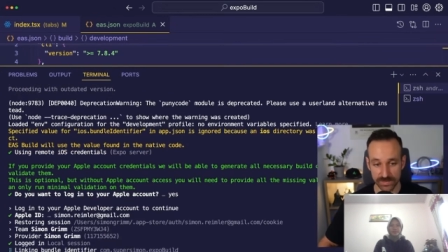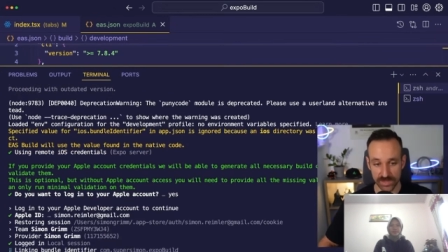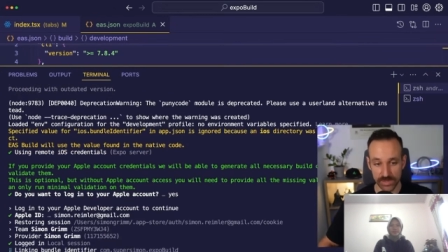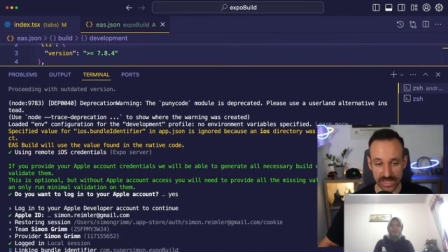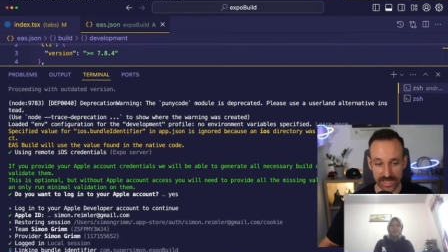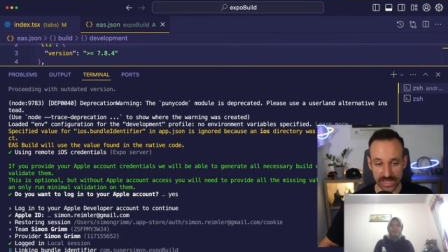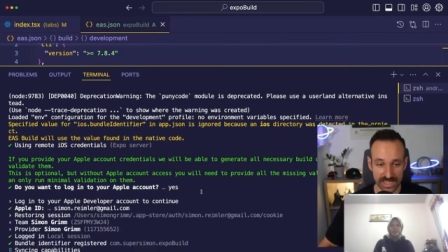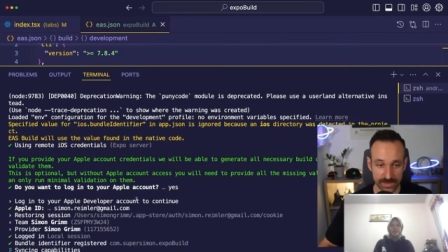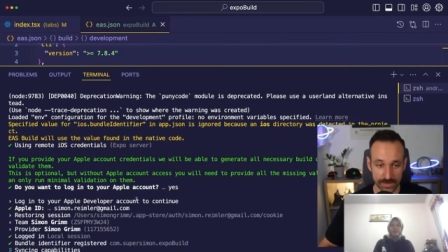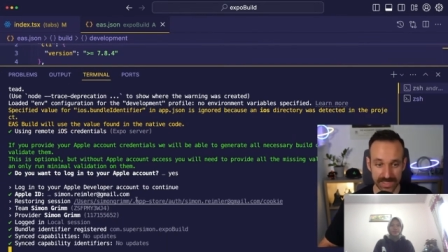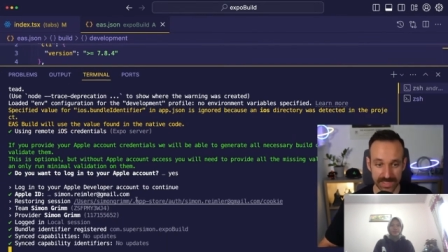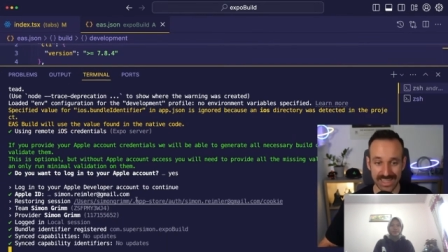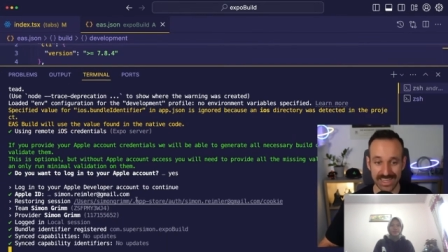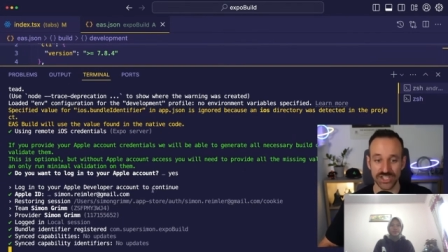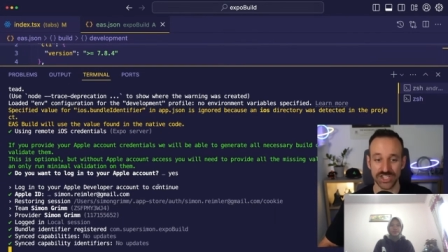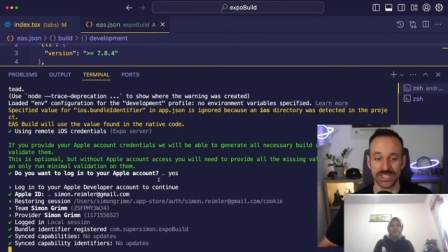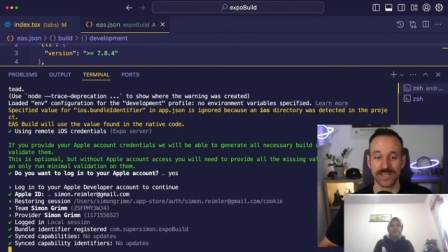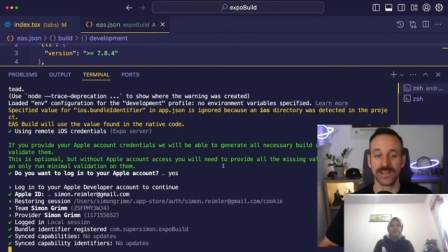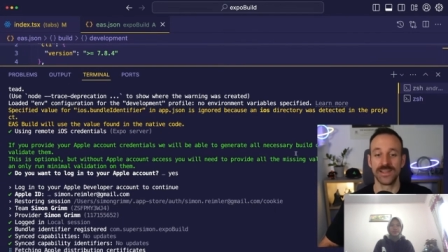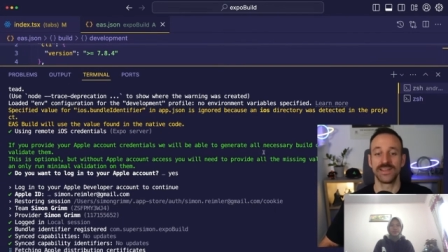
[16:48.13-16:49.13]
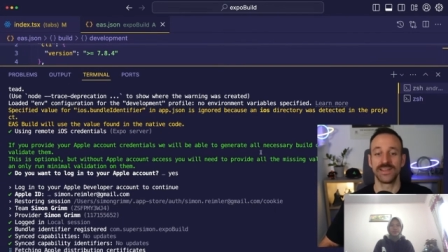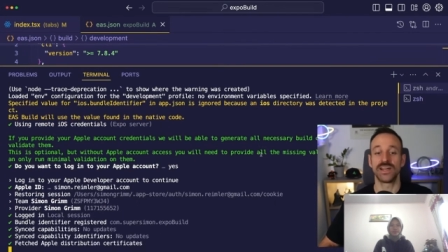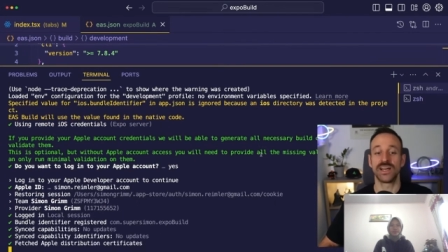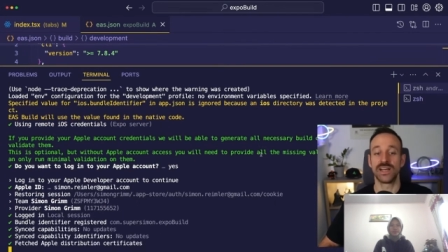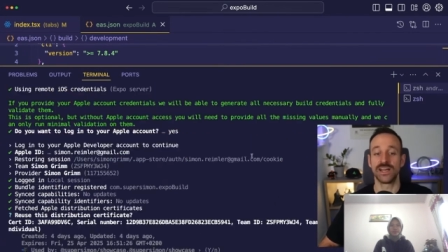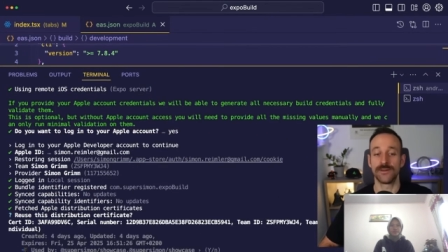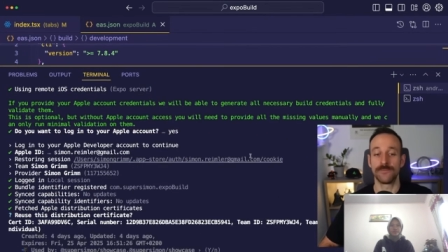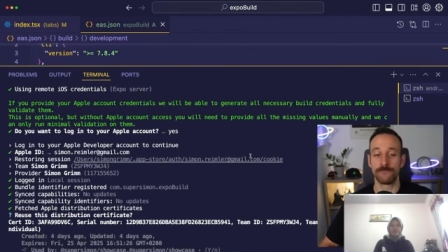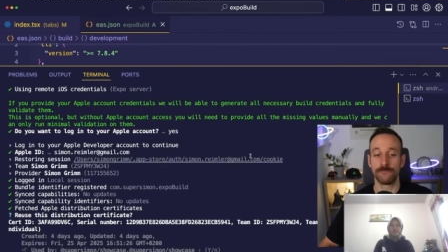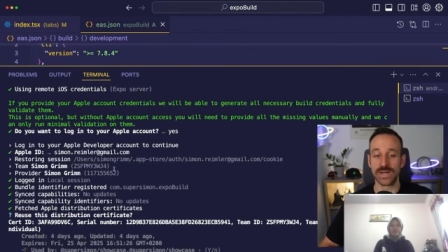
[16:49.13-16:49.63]
my React Native application,
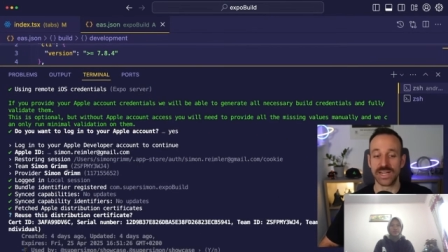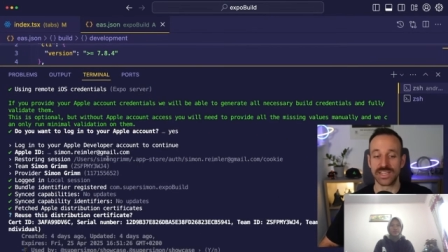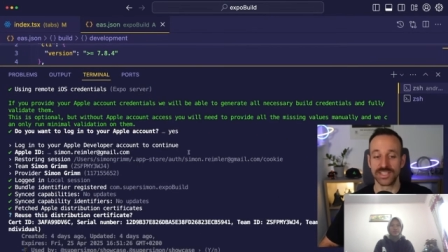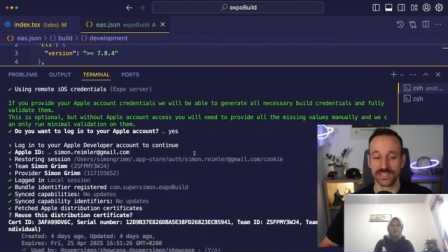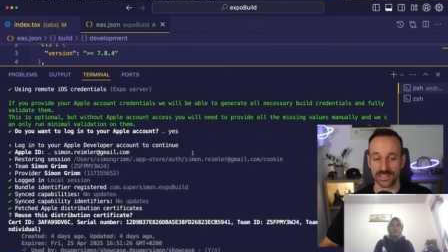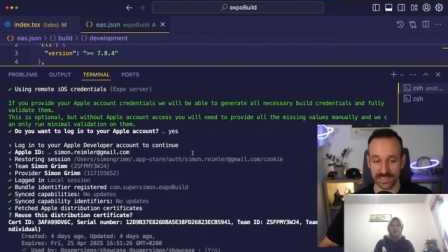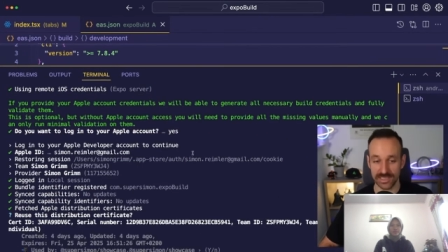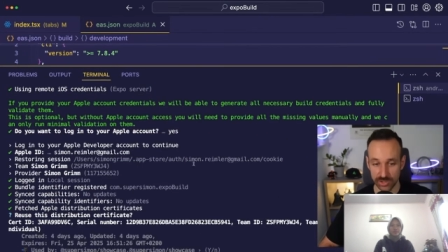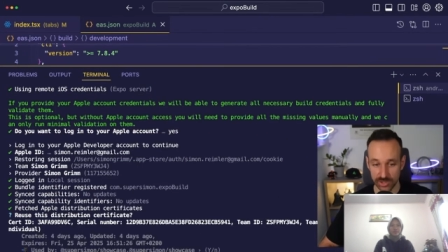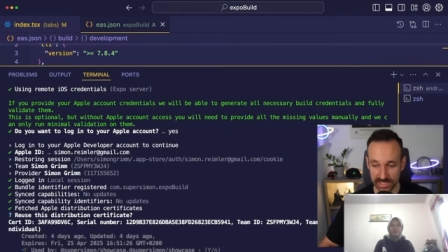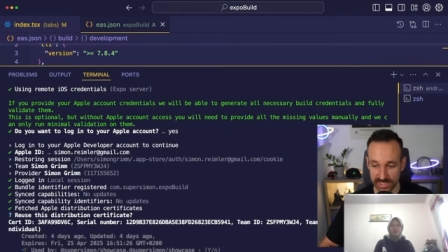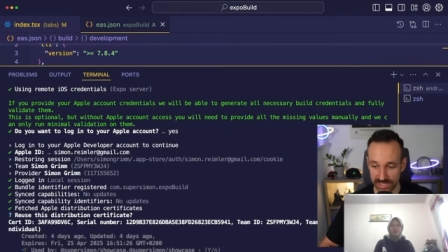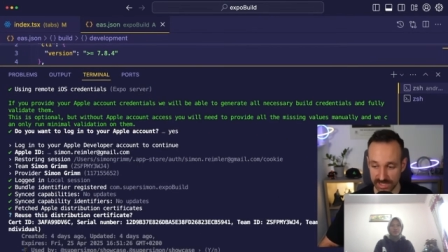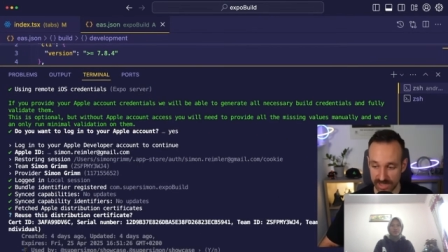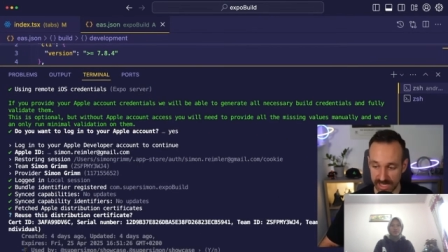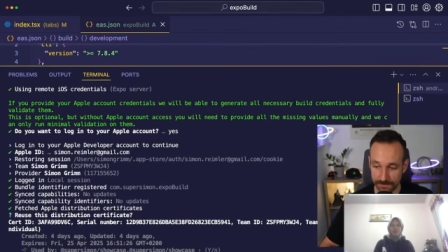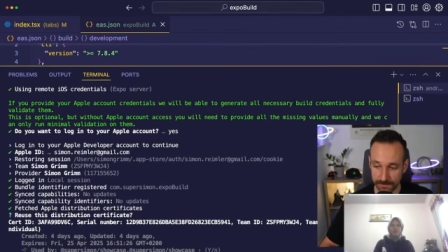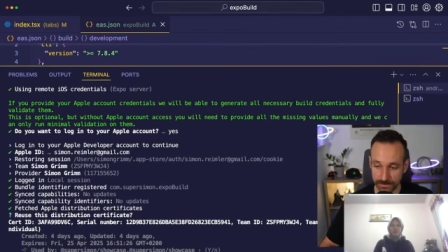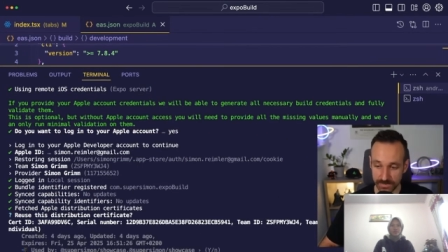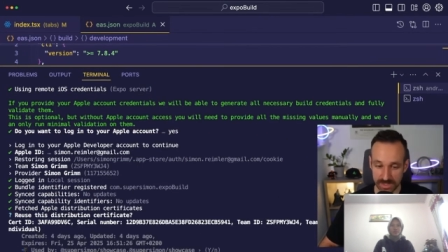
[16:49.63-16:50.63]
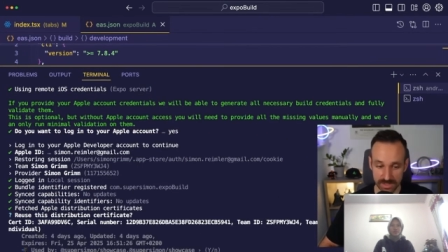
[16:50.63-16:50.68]
but locally, okay?